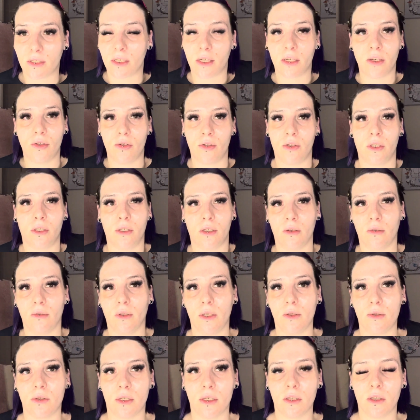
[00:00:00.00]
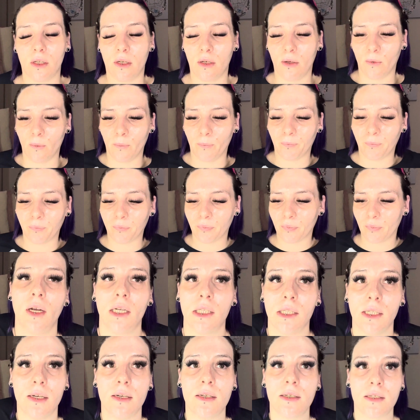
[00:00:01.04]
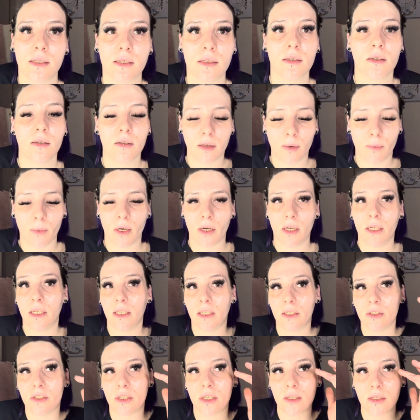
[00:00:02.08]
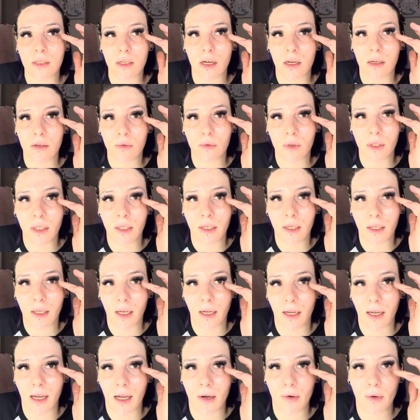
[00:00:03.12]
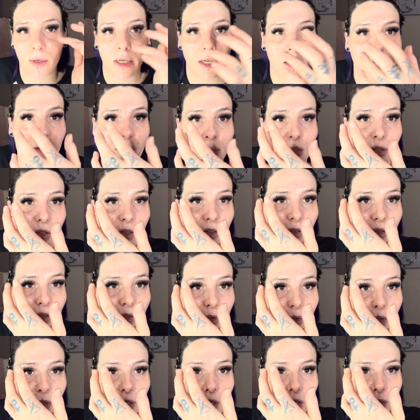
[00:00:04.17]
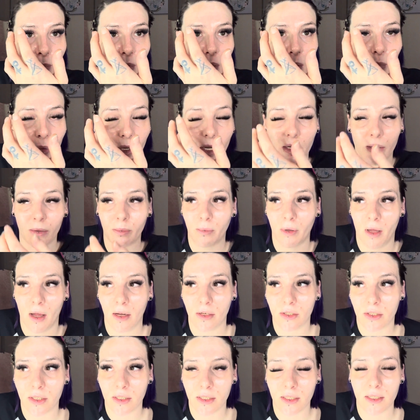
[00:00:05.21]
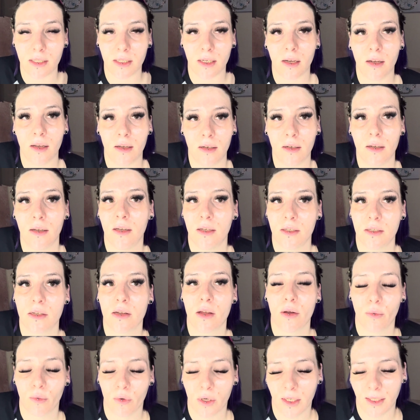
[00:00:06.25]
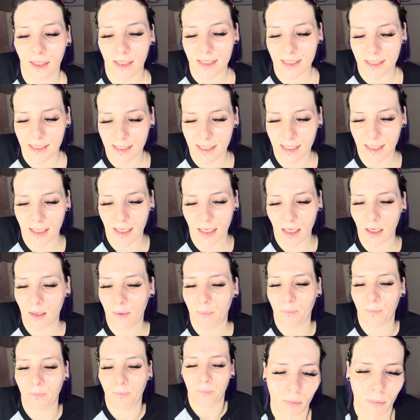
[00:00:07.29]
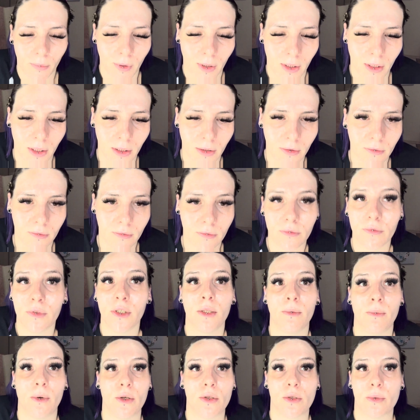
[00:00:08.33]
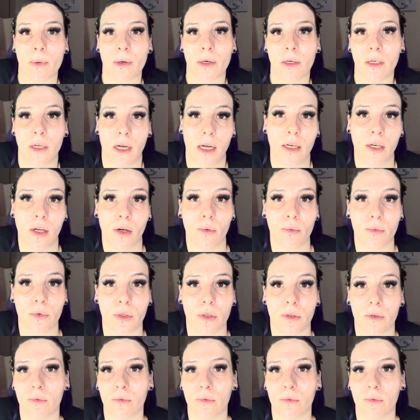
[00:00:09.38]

I usually don't use it though, unless the bondage has gotten really like out here or on my bottom lashes and it's really sticky, but for the most part I don't.